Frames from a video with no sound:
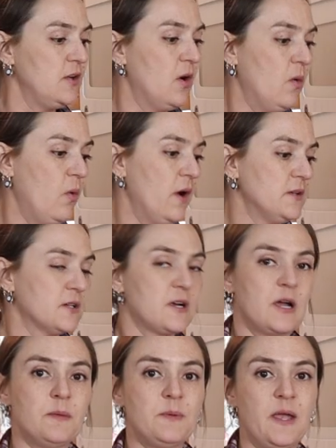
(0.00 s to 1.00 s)
You don't want your
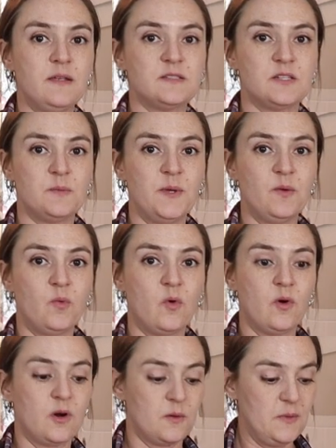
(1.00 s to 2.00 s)
cupcakes to be
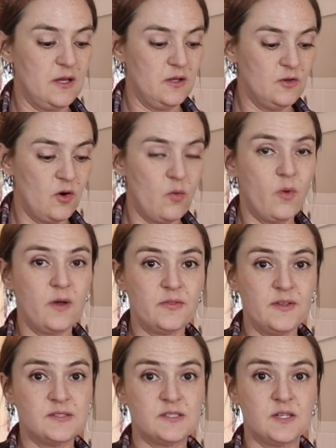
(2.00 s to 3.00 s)
warm and you don't want
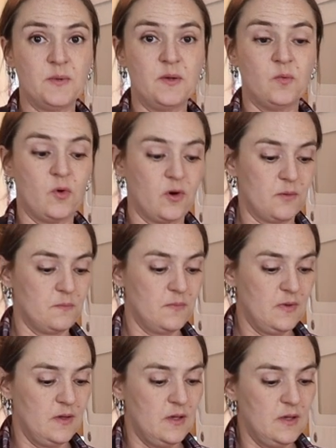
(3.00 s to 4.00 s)
this to be warm.
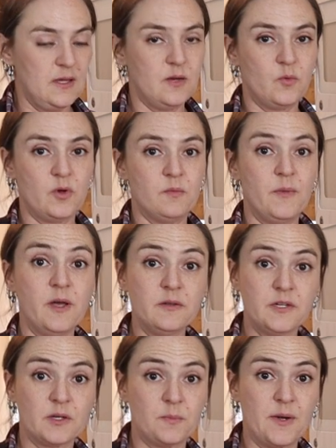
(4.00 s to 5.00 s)
It will
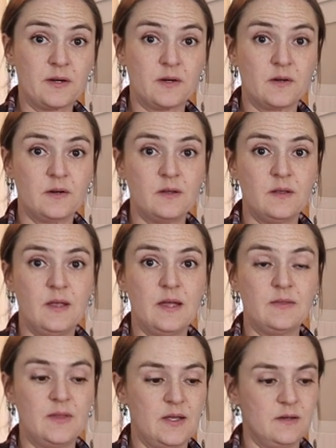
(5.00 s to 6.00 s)
melt your butter
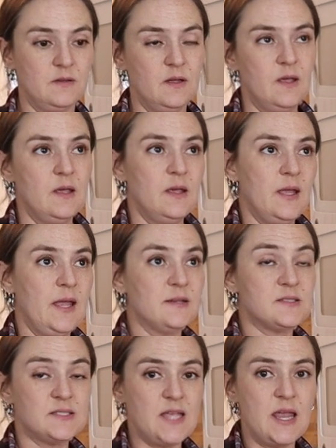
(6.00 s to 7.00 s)
and then
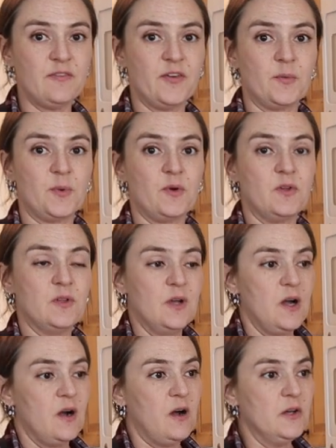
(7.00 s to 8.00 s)
it's savable.
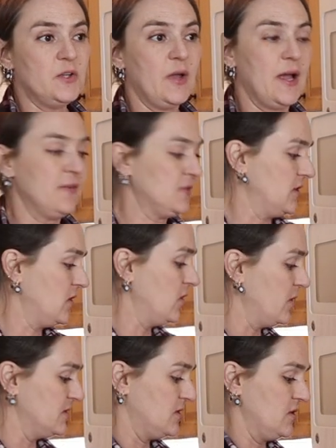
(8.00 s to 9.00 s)
All you have to do
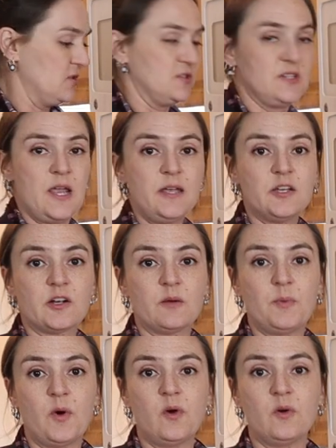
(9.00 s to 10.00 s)
is you just take your
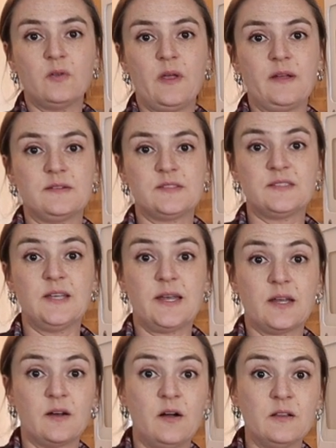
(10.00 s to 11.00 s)
bowl and stick
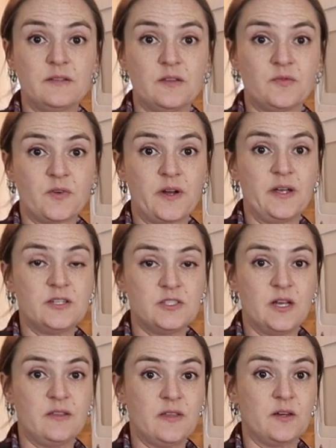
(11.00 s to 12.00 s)
it all in the fridge
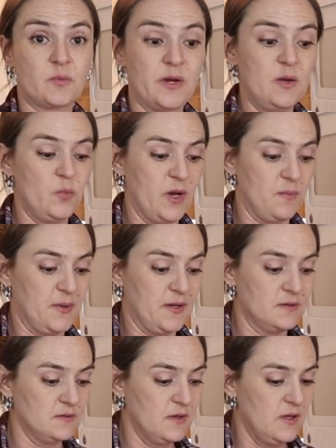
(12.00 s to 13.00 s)
and then re-whip it.